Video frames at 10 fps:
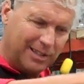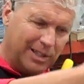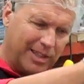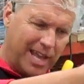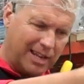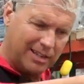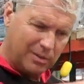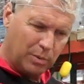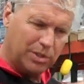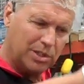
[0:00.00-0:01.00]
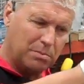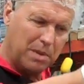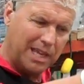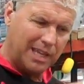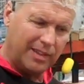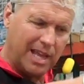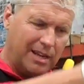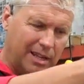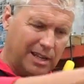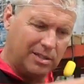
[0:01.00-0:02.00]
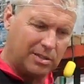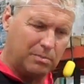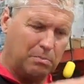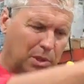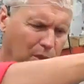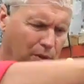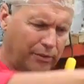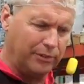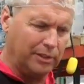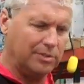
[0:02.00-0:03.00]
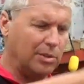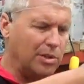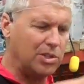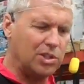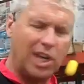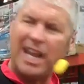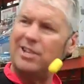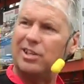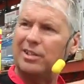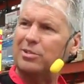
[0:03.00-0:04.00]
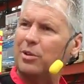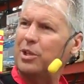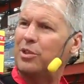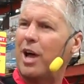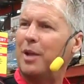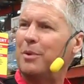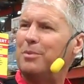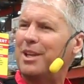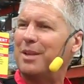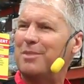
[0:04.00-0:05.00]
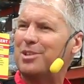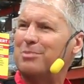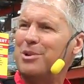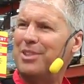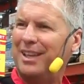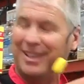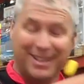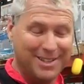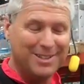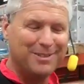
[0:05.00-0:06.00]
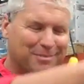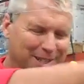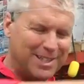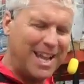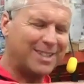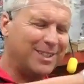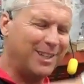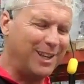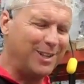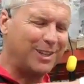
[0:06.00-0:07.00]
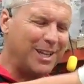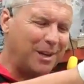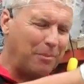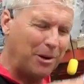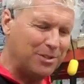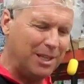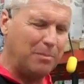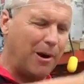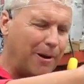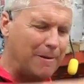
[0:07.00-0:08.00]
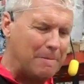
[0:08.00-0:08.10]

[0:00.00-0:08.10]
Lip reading: Look at that. We're just making that, and it's beautiful. So it's changing. So you thought it would become a smoothie, but it's actually going to look like a protein bar.